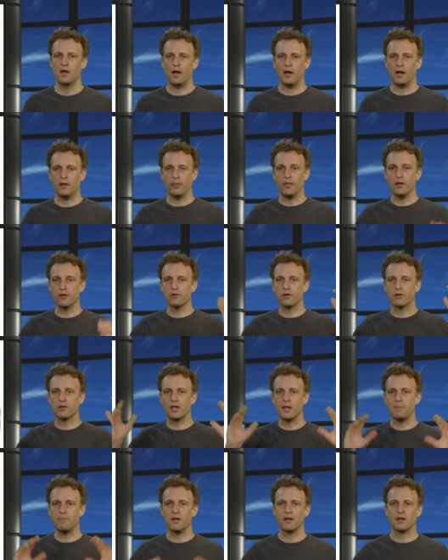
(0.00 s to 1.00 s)
And this is
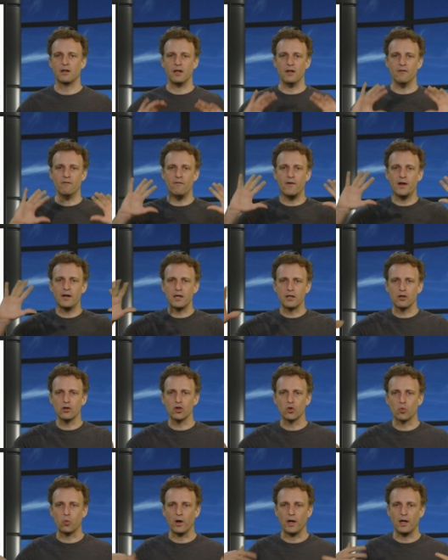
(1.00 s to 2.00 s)
typically a very
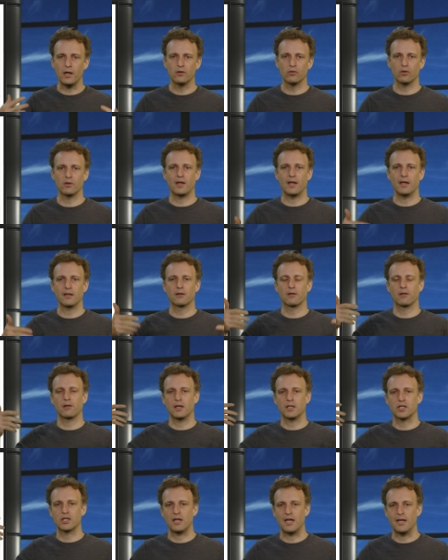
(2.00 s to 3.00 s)
good way to get
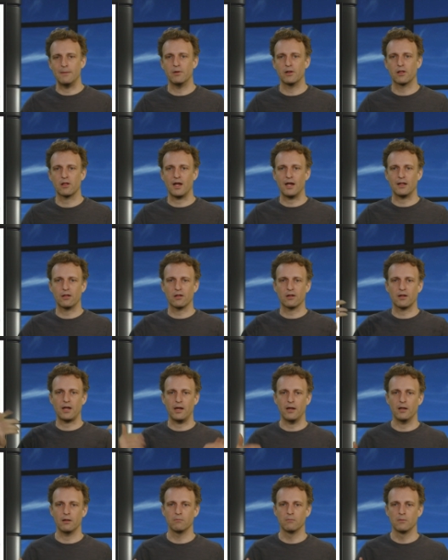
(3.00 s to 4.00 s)
such labels at
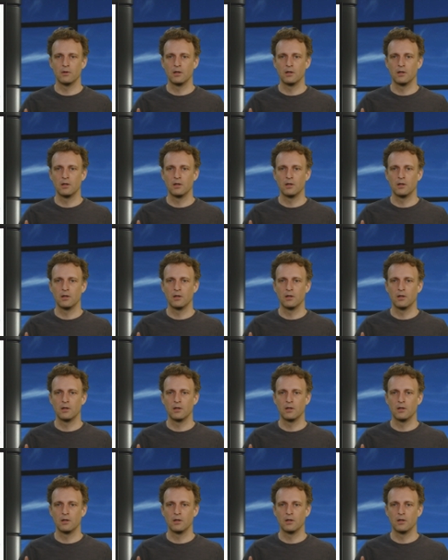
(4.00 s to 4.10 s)
scale.